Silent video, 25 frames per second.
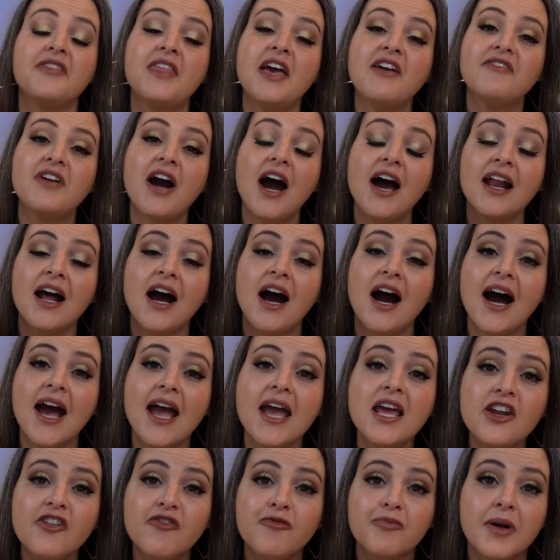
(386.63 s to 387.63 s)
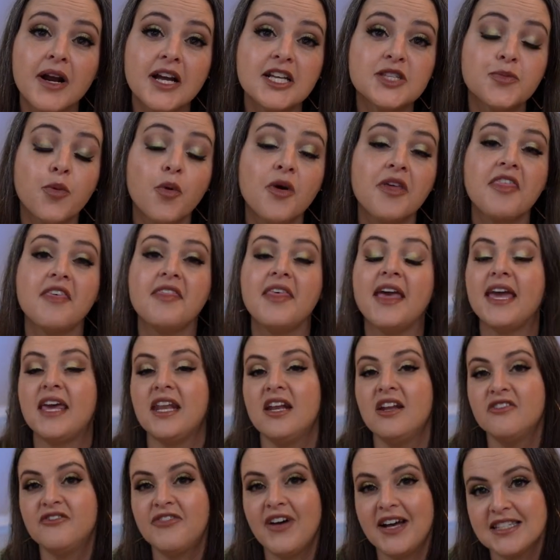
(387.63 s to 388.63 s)
They've got a high enough price point that they
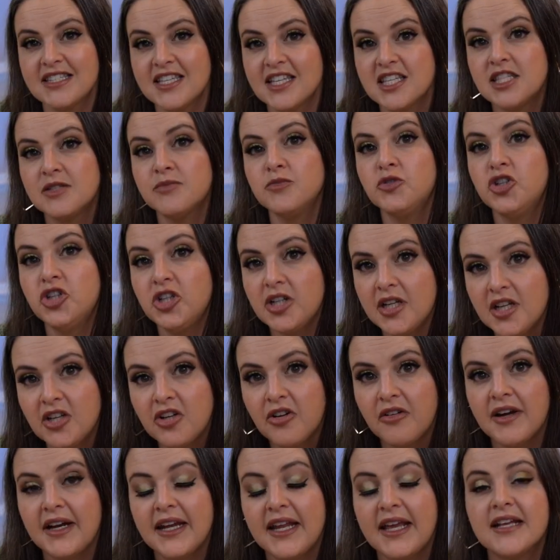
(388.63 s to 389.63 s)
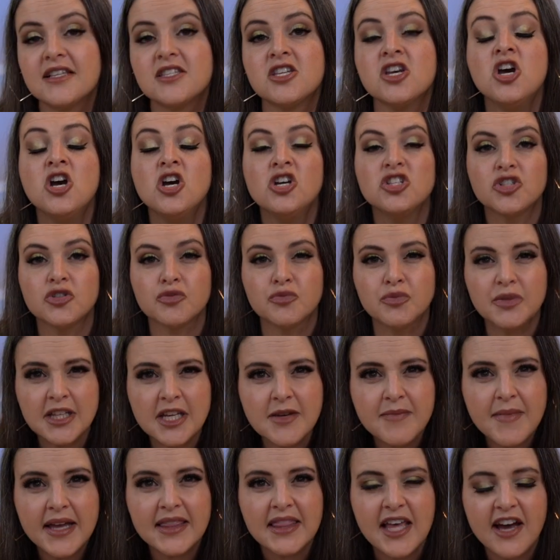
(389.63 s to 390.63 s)
can invest in some good ingredients to
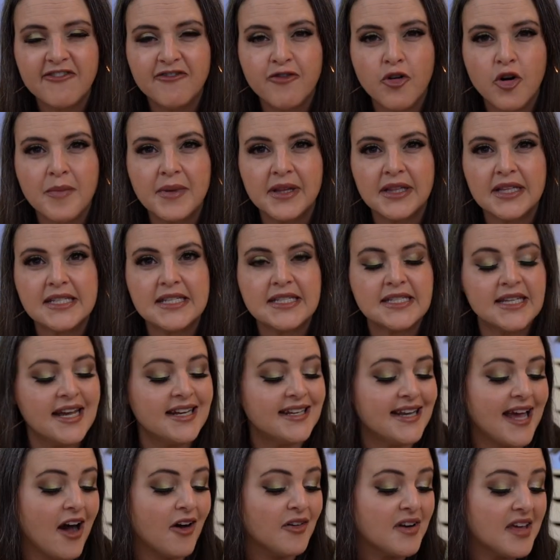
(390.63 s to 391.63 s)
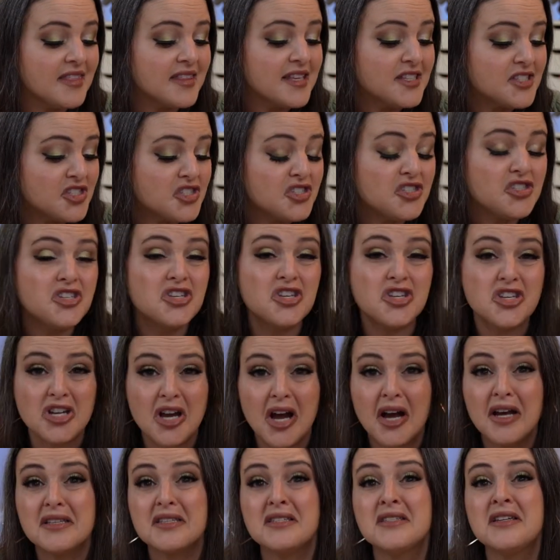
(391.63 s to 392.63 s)
really make that formula stand out. And this is
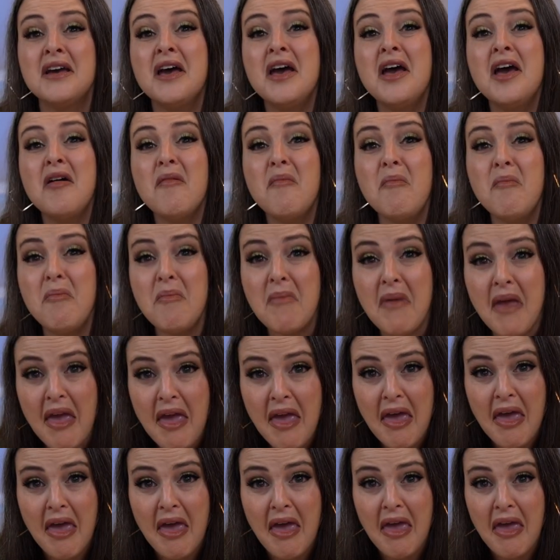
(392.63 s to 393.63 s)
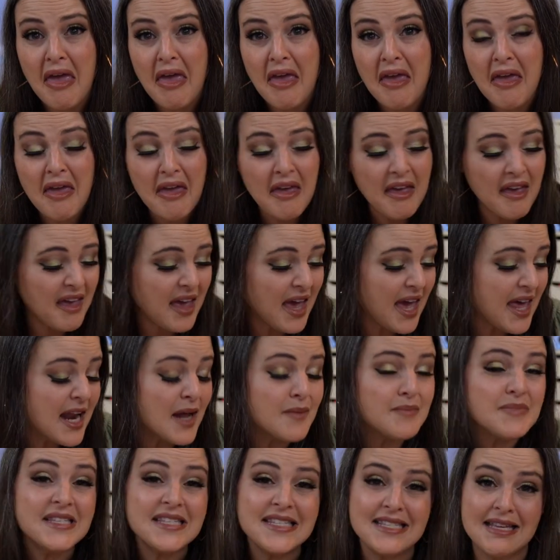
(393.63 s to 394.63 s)
just meh. And
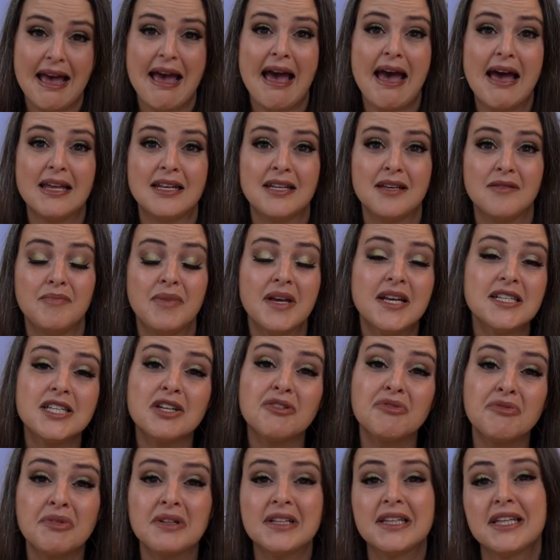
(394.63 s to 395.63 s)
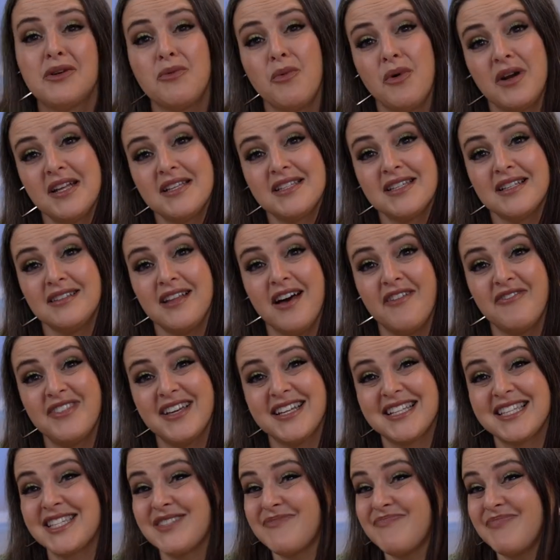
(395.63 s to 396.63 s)
I'm sad because I really wanted to love
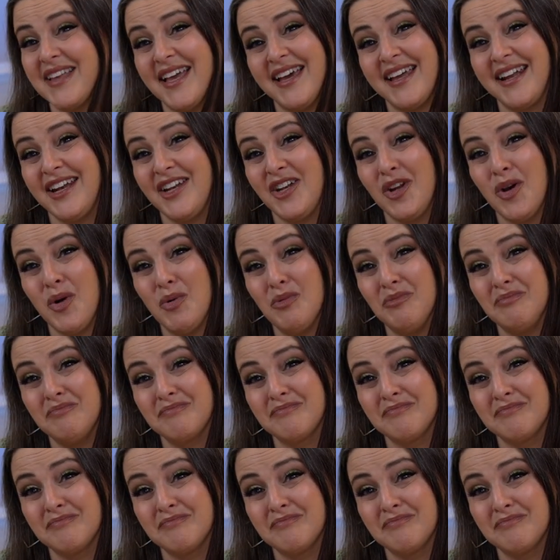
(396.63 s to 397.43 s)
this and I don't.